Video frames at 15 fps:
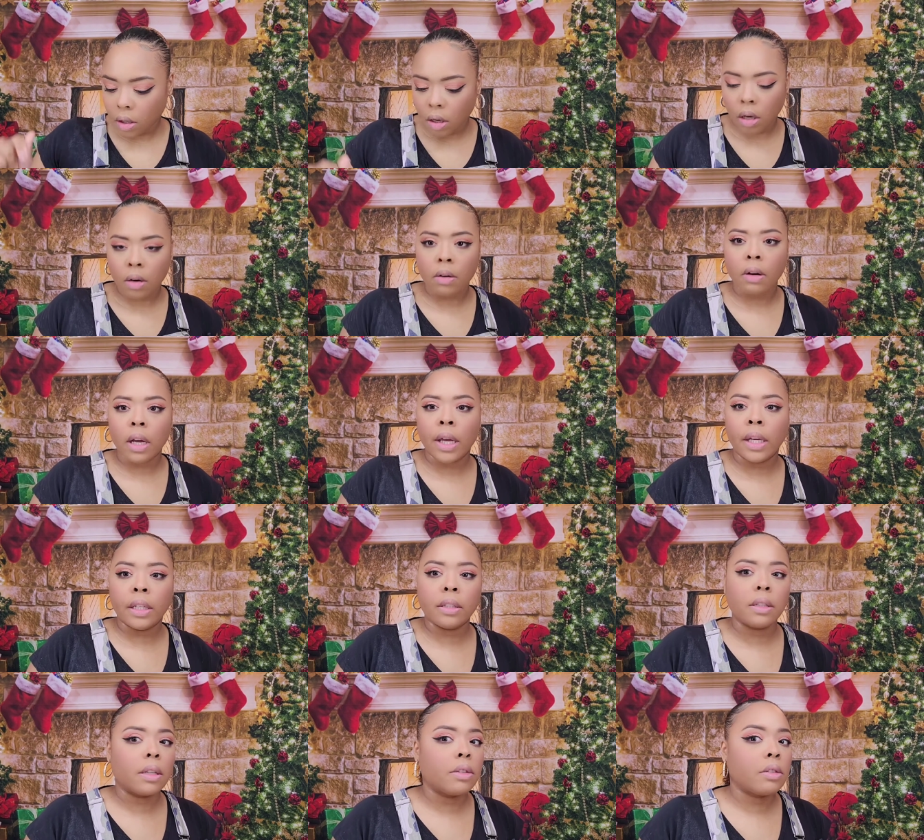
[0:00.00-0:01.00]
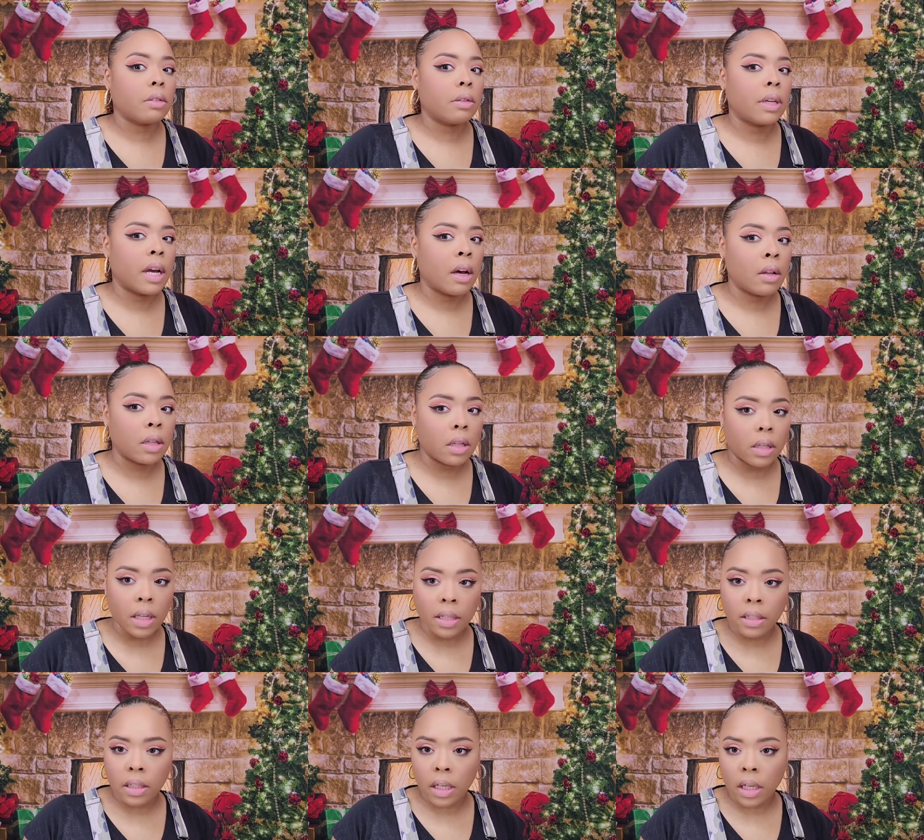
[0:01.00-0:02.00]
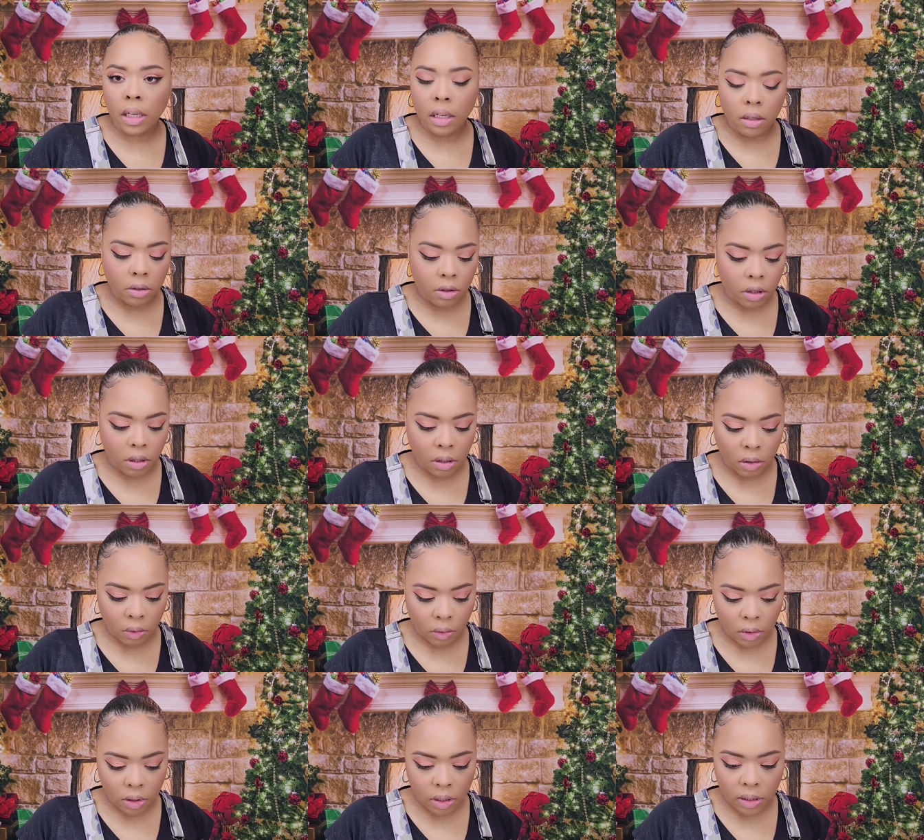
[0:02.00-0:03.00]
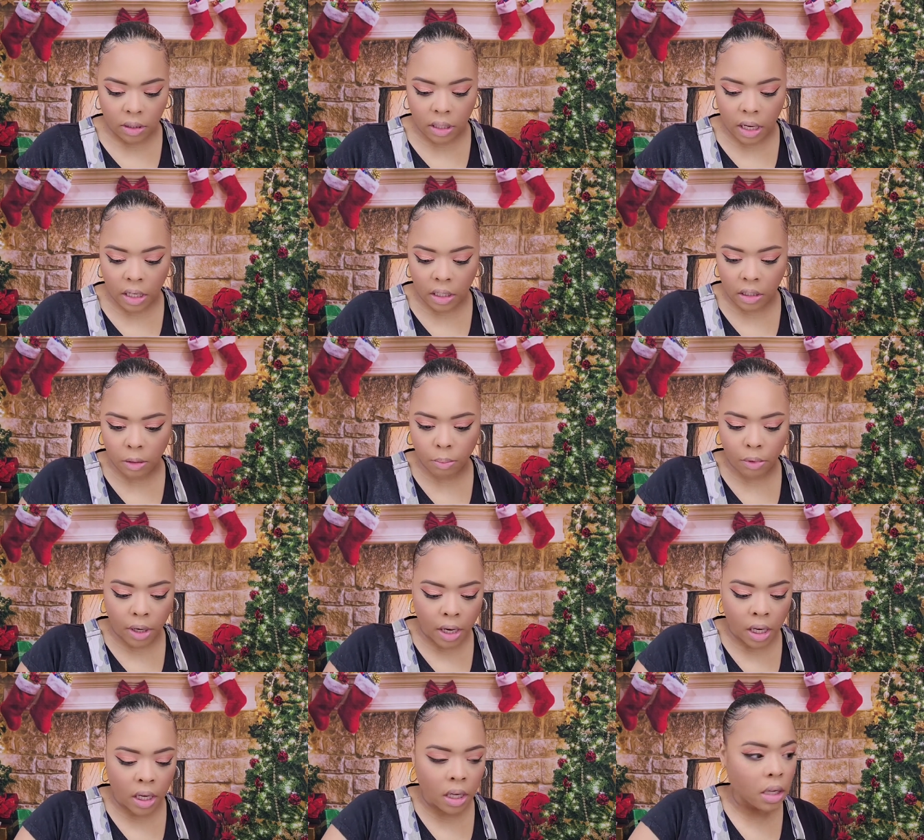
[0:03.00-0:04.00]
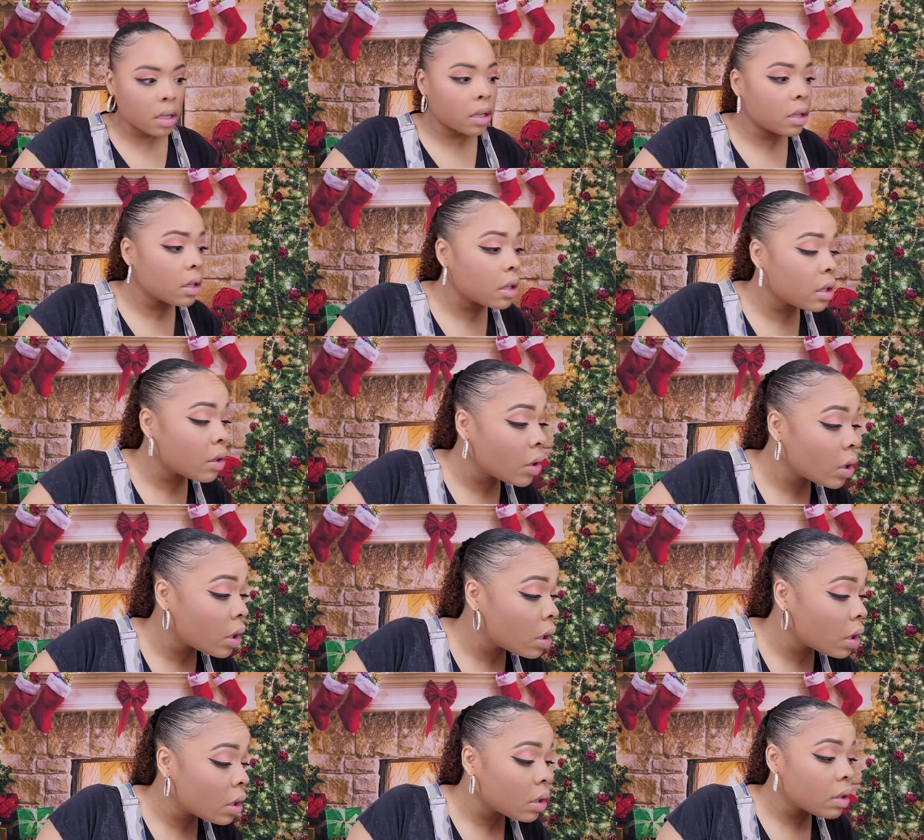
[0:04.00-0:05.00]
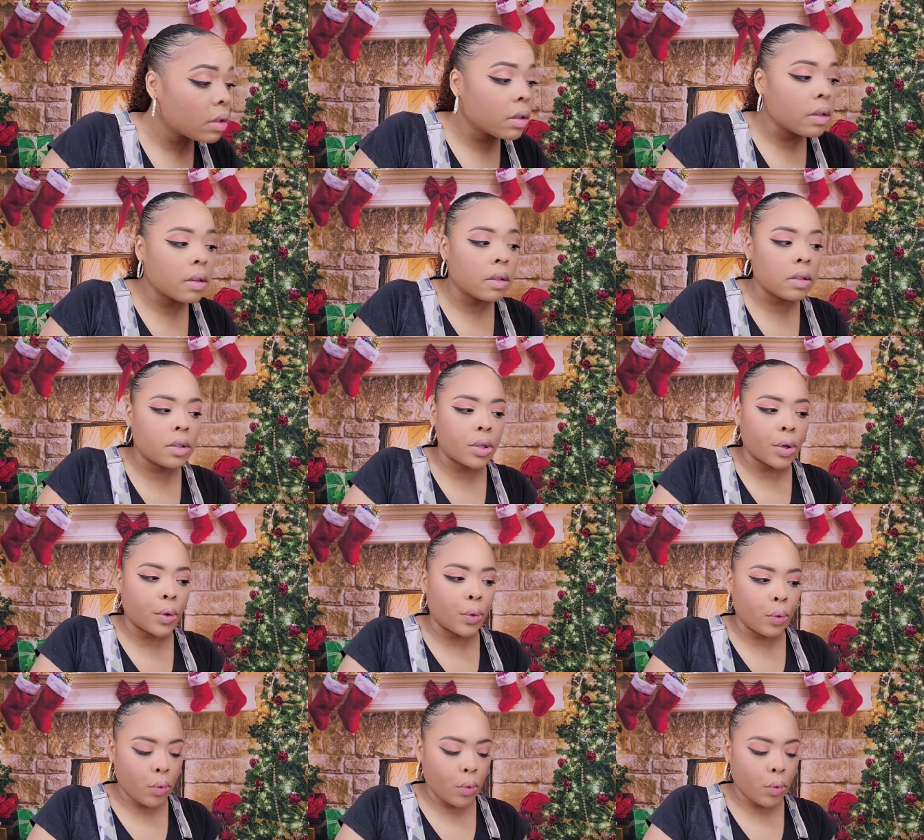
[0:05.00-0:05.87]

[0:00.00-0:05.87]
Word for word: All right, so now let's get into the setting spray. So